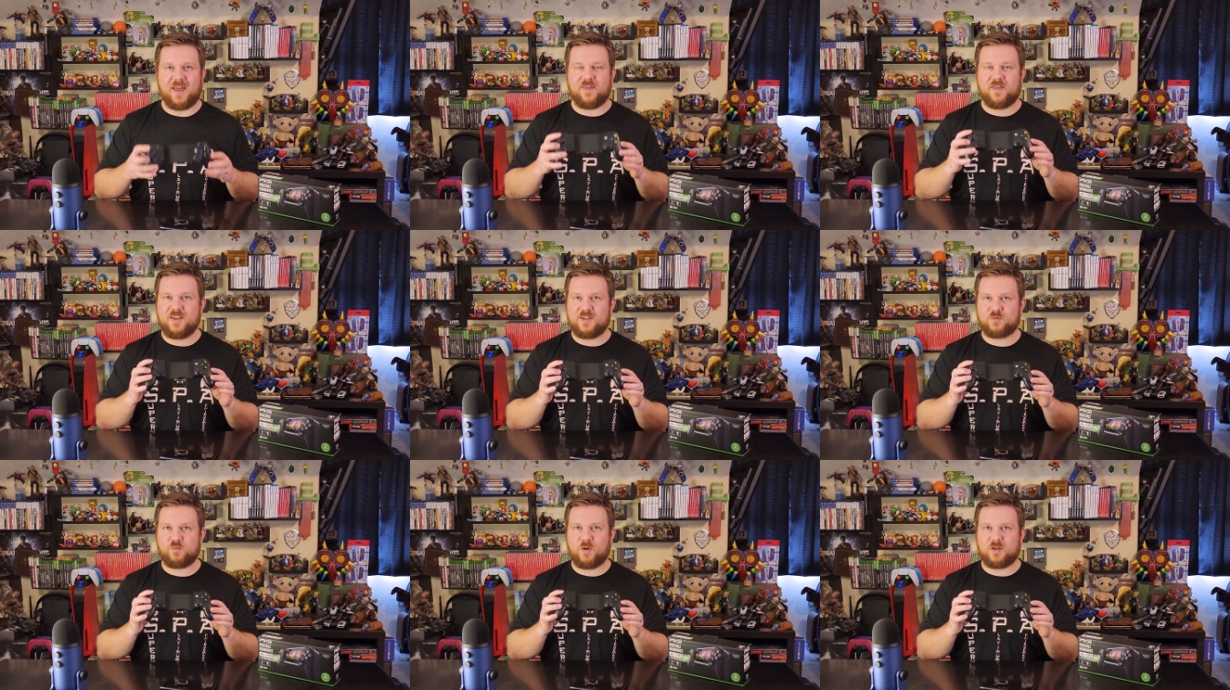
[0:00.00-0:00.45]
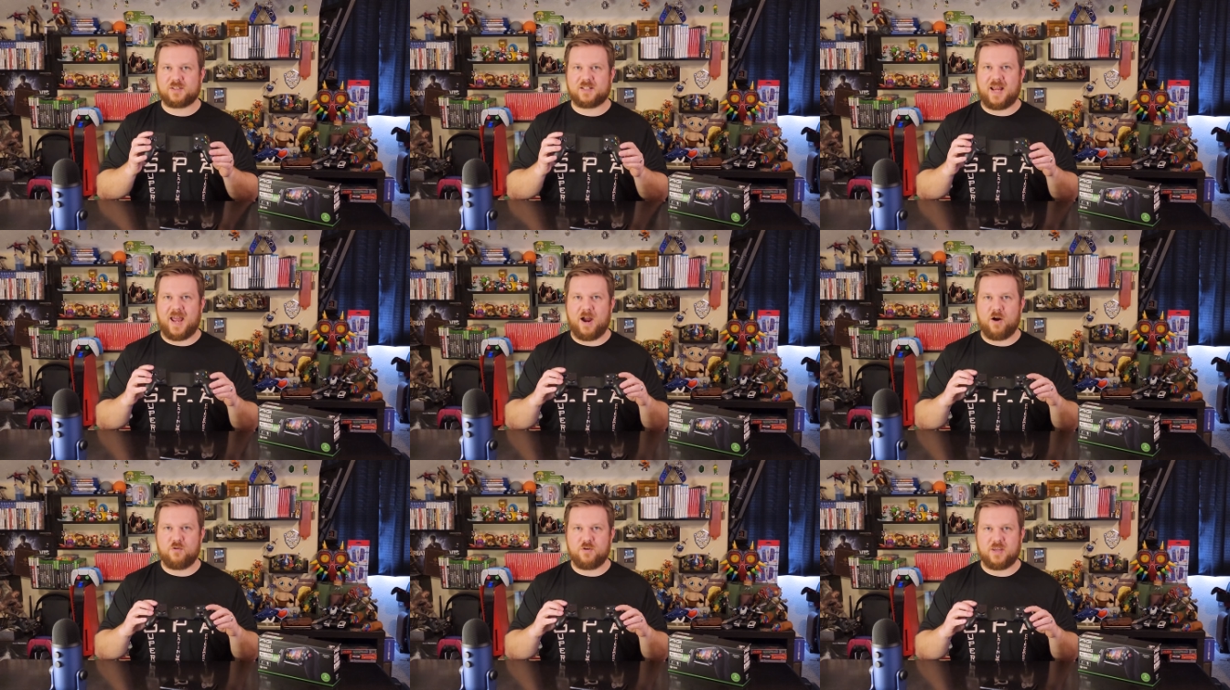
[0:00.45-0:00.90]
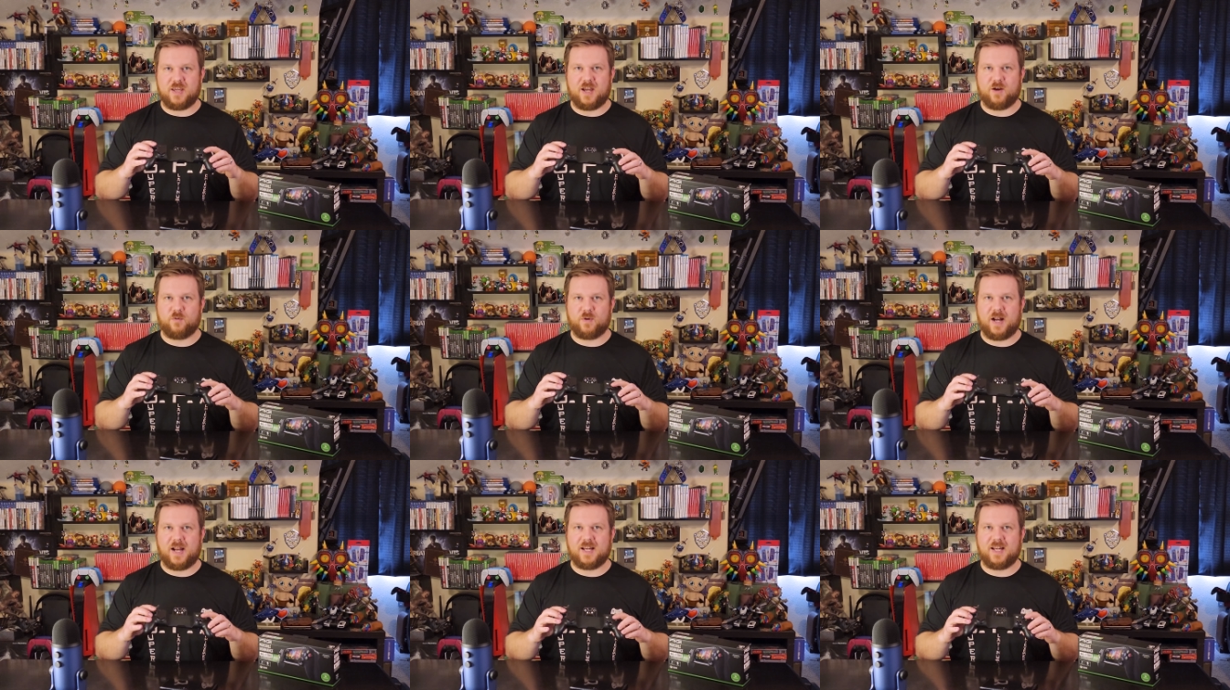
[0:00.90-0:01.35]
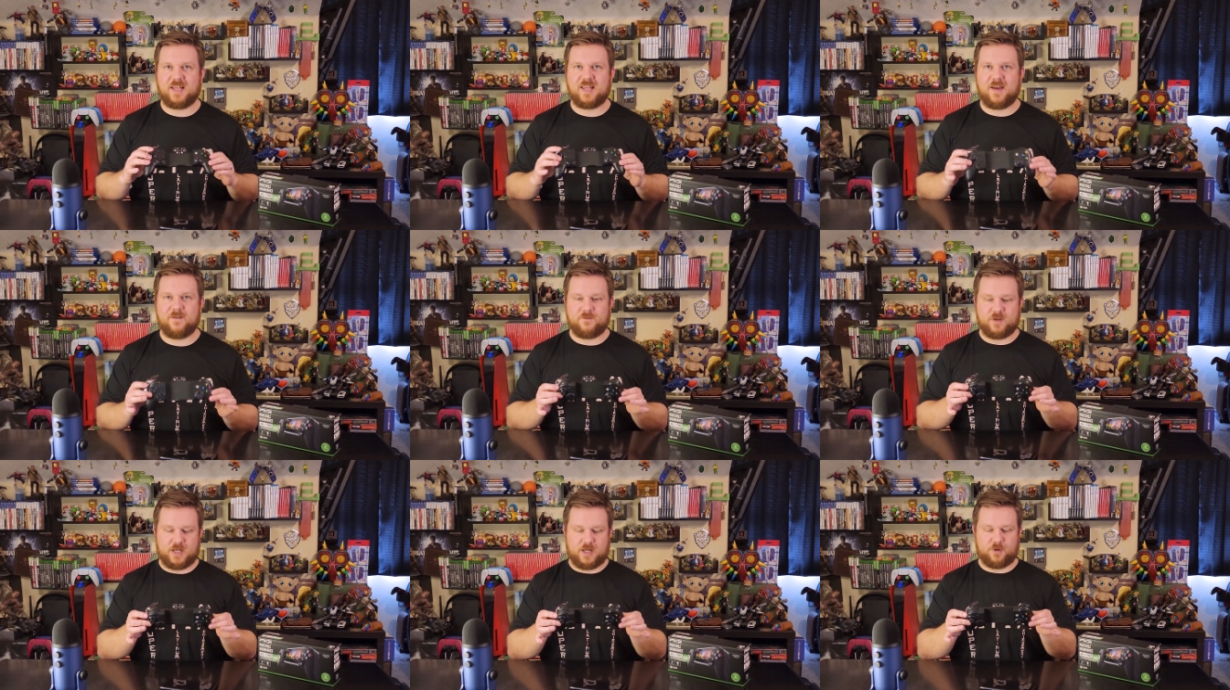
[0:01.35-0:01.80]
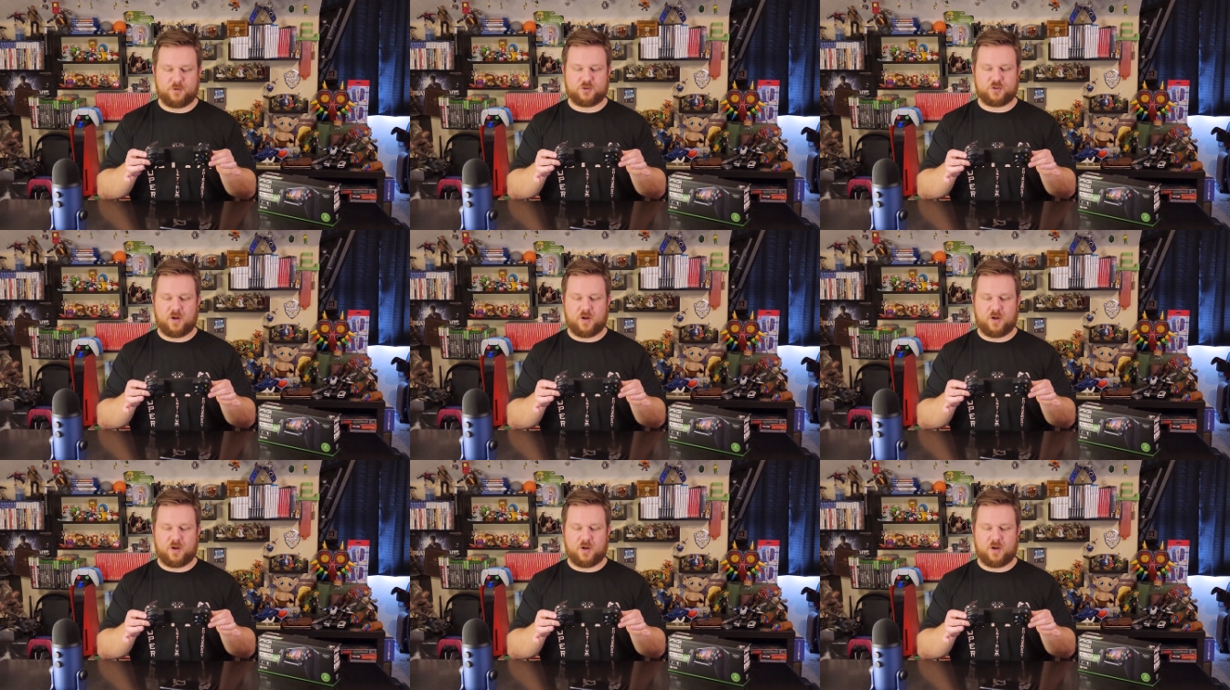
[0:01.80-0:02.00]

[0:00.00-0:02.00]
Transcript: And this wasn't out yet when I did that video,